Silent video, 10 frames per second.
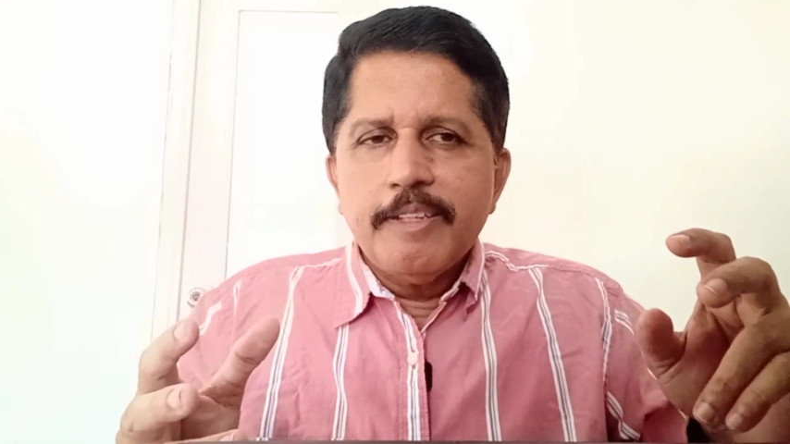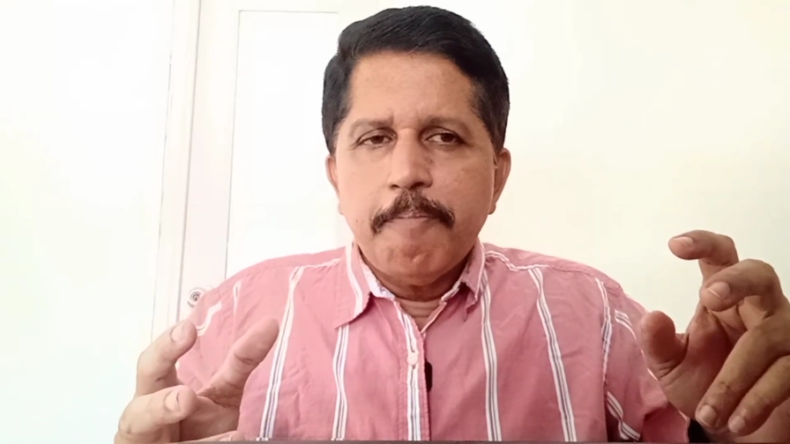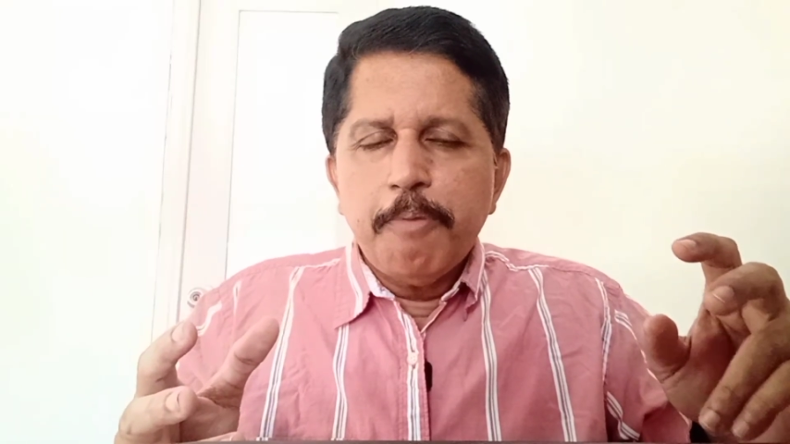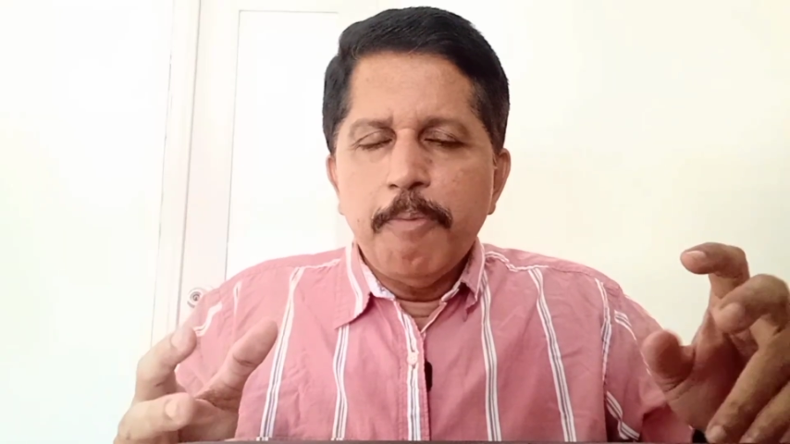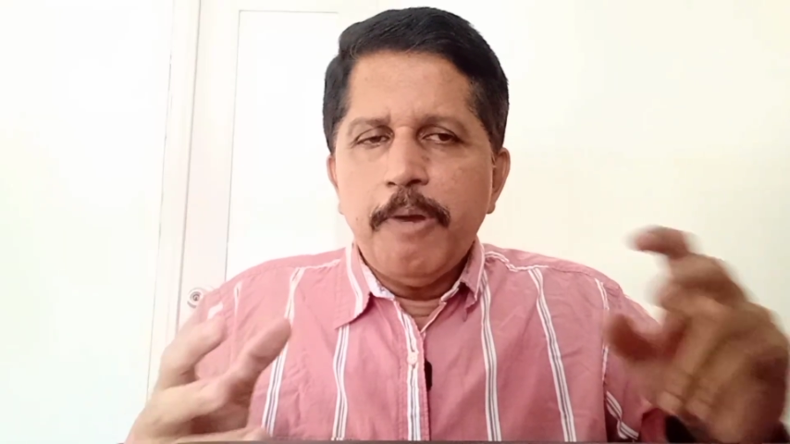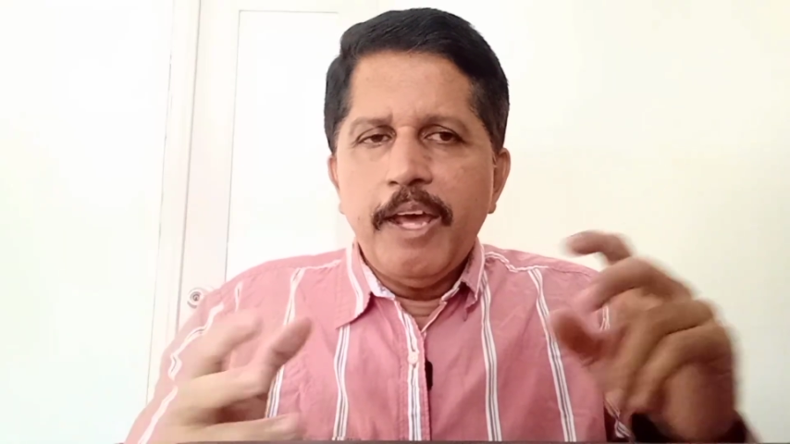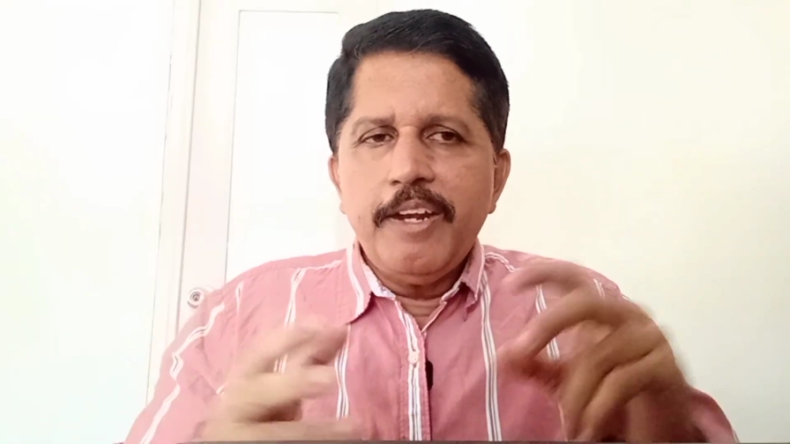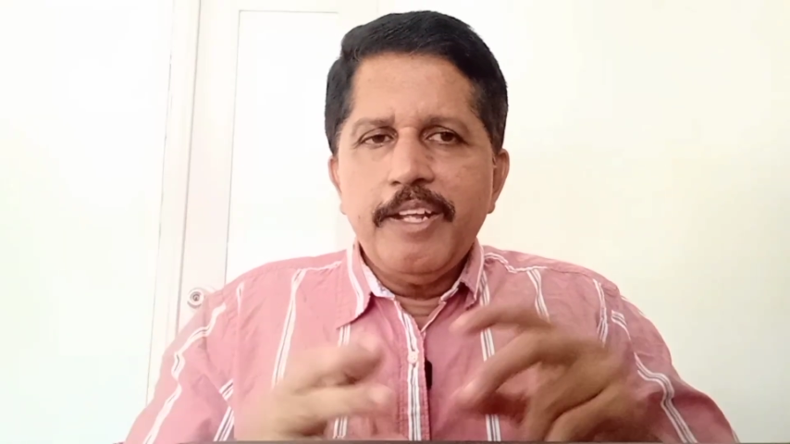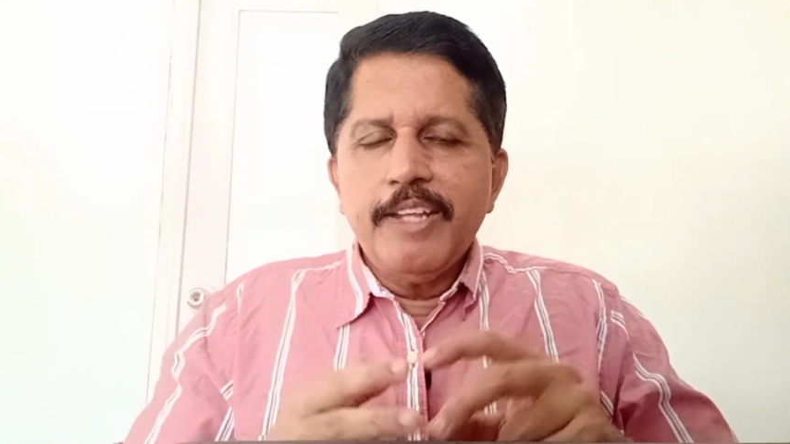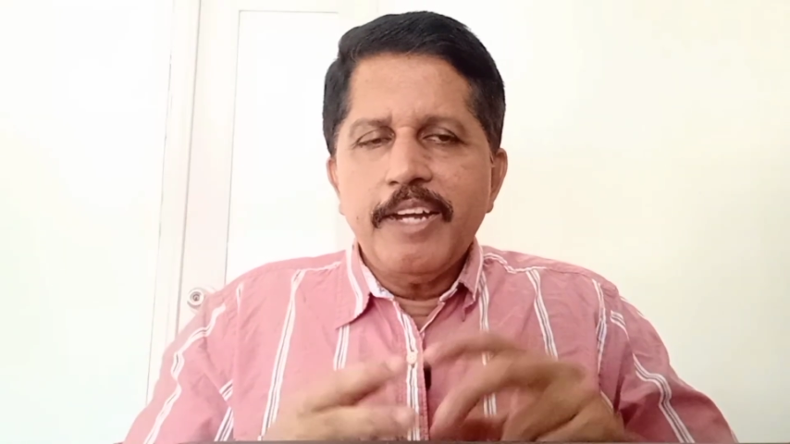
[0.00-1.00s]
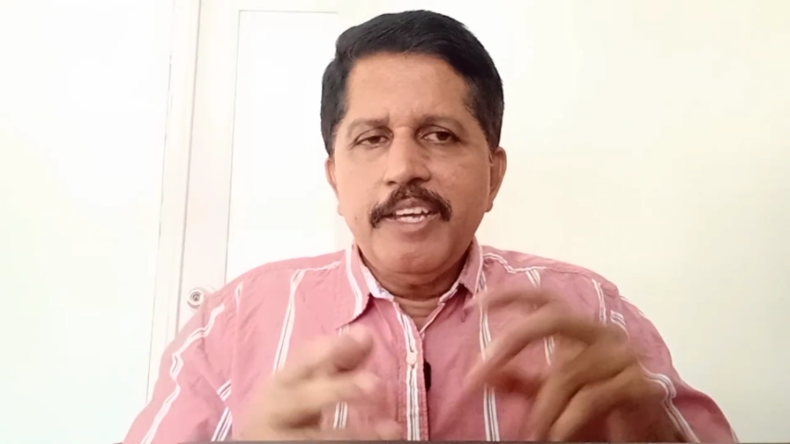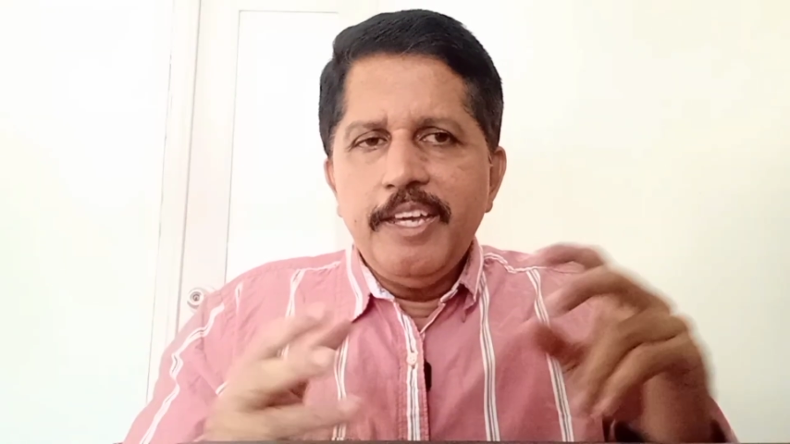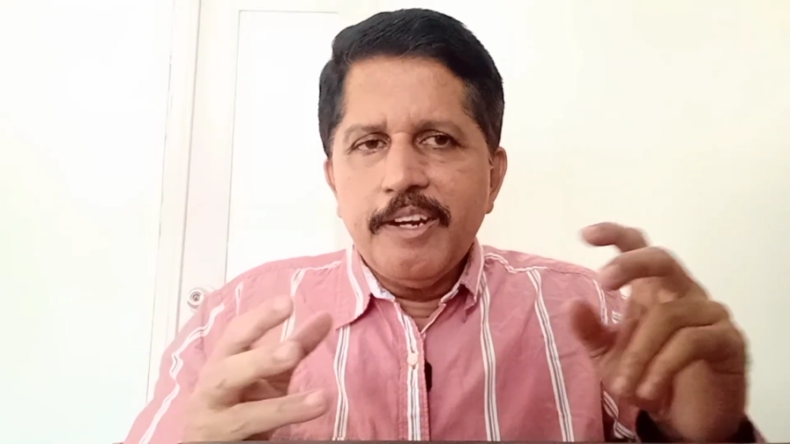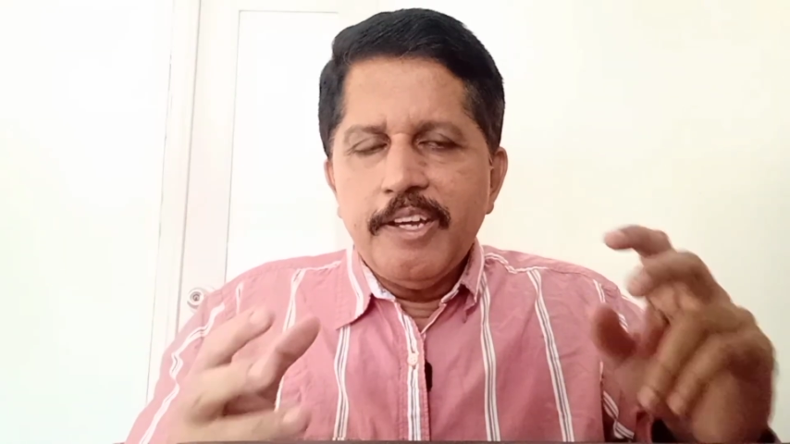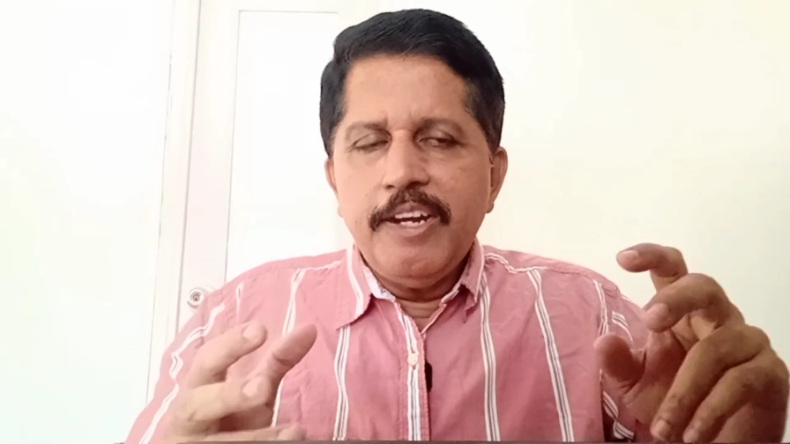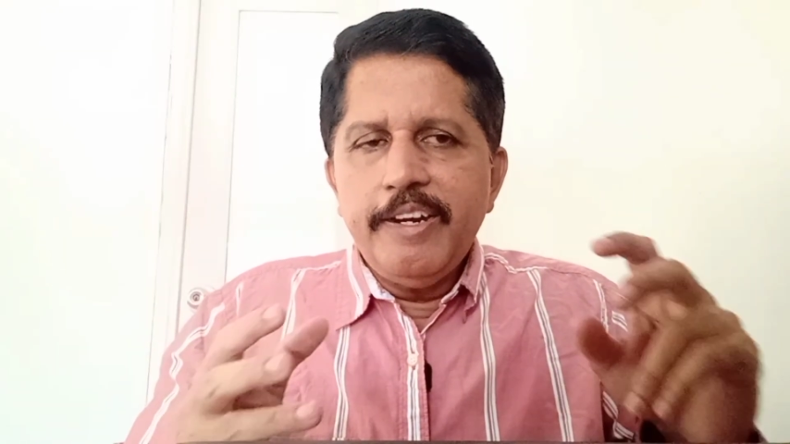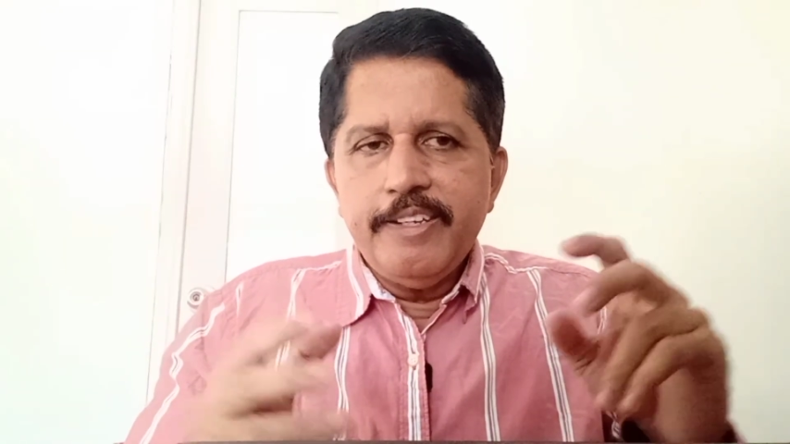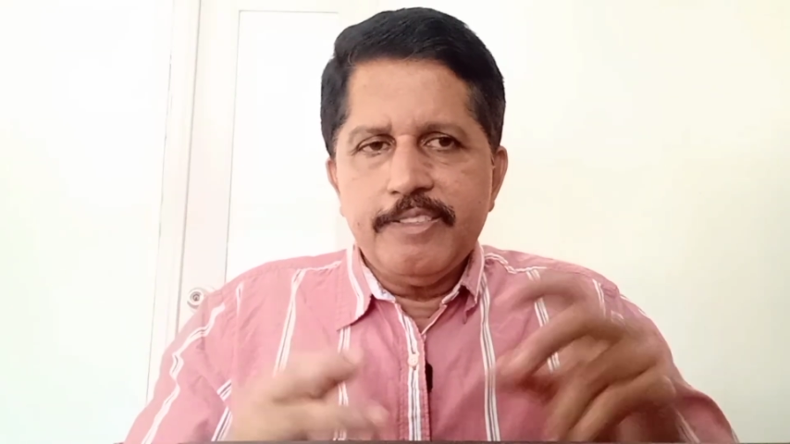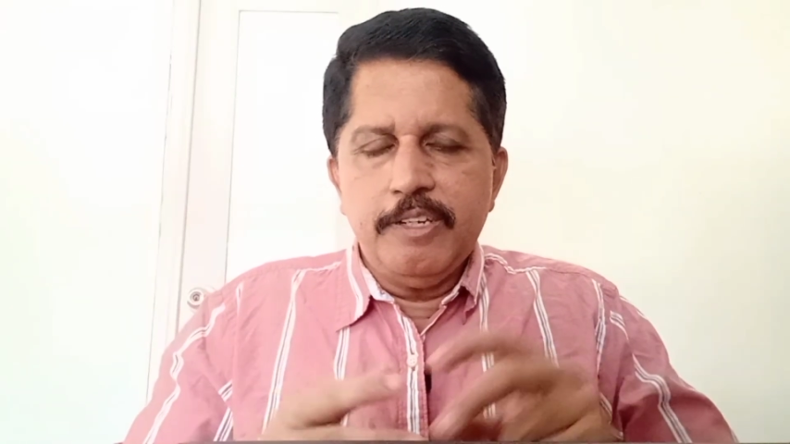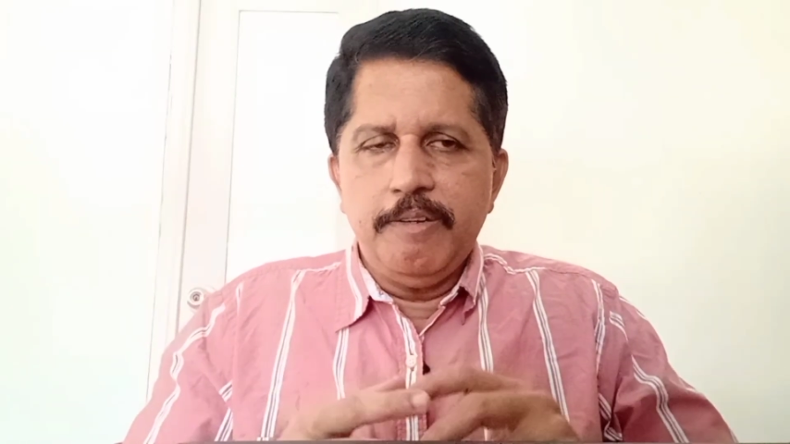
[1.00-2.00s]
the popularity that he
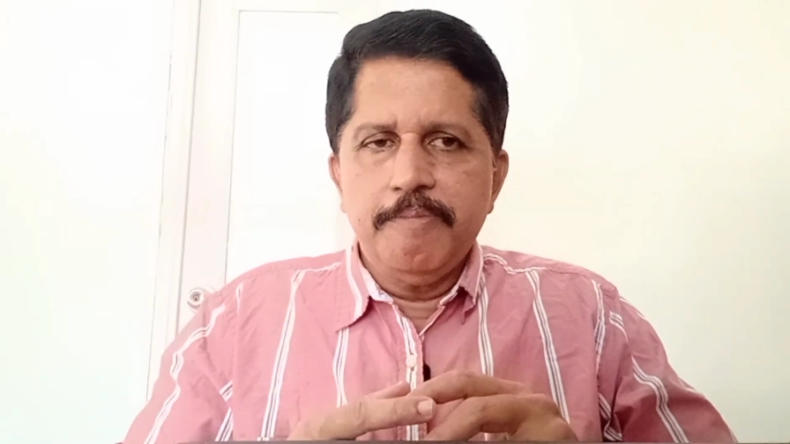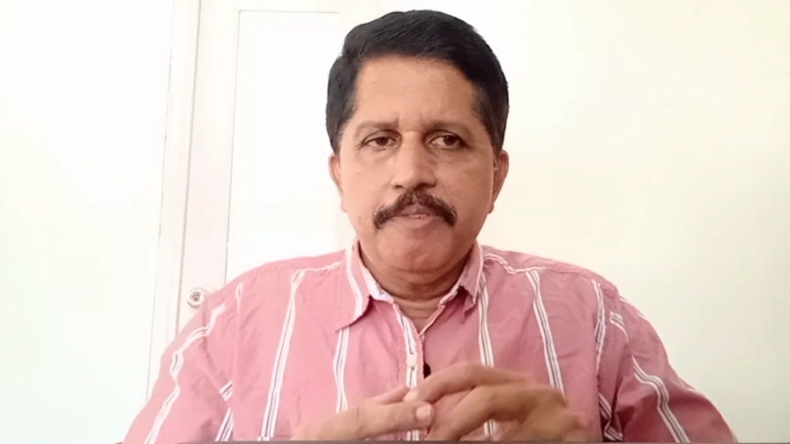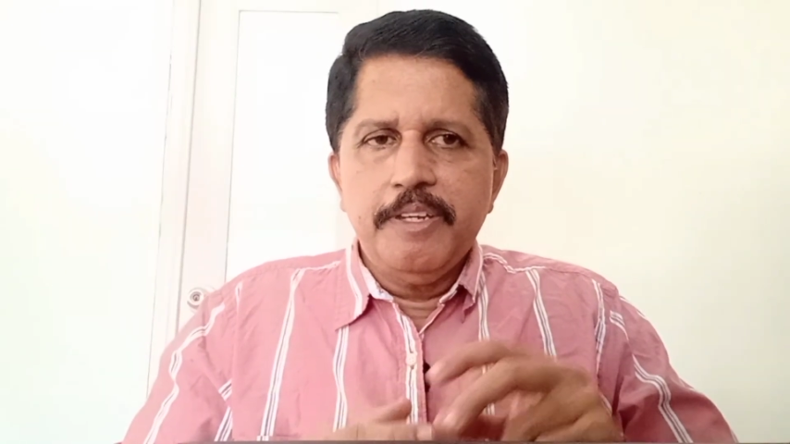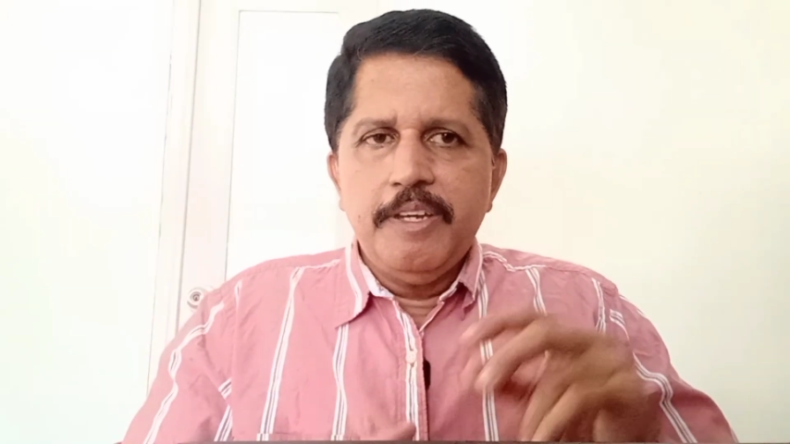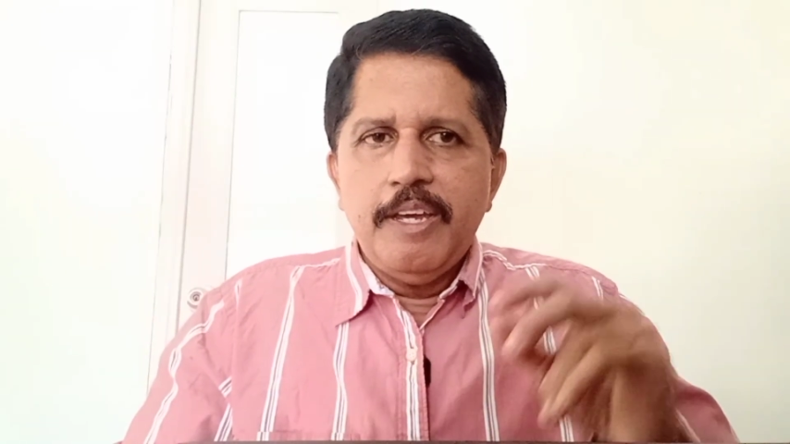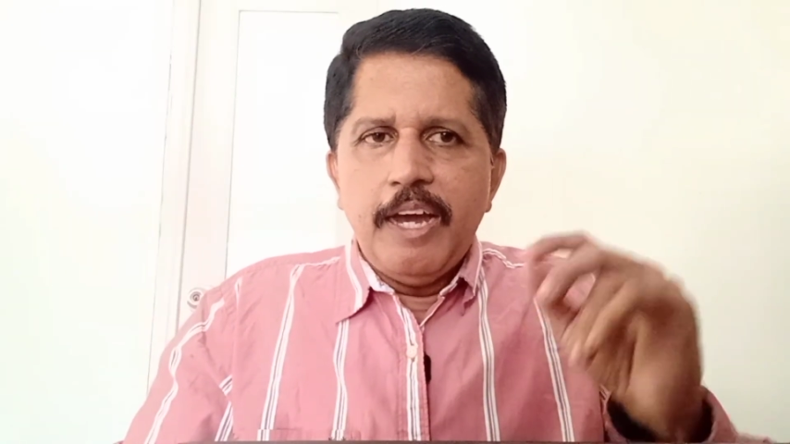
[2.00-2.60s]
really deserved.